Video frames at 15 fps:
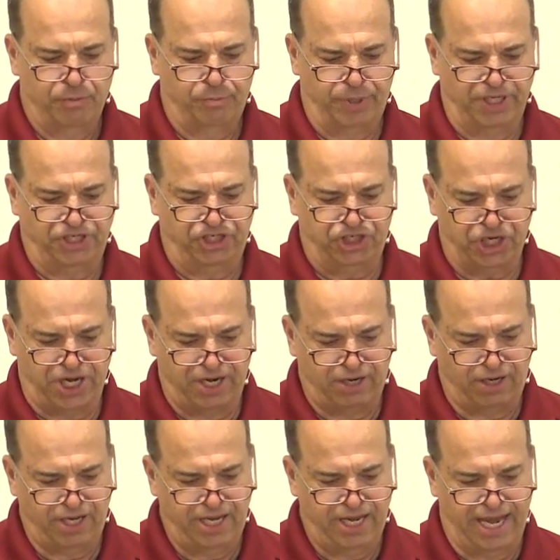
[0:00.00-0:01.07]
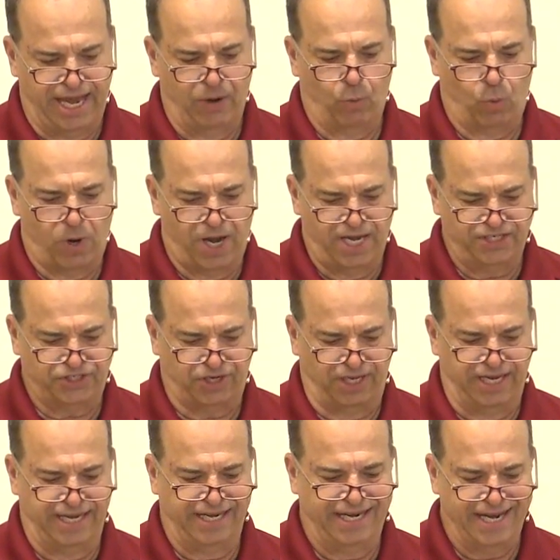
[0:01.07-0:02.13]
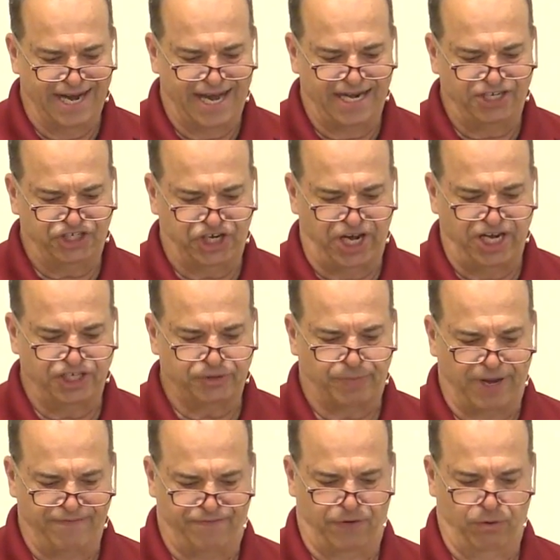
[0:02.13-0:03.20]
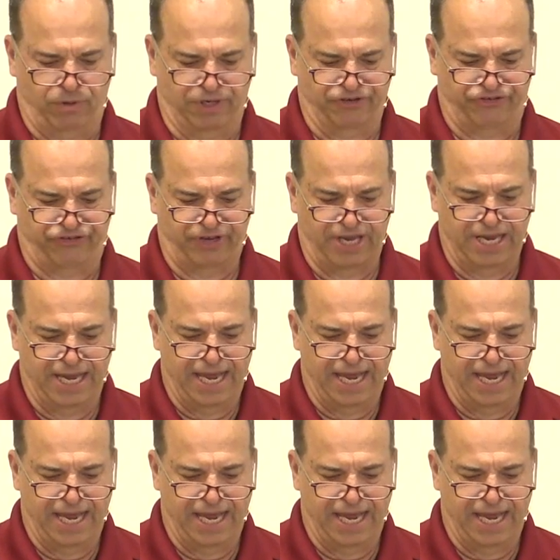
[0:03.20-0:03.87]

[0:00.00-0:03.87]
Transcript: but gently and wisely, God changed my focus.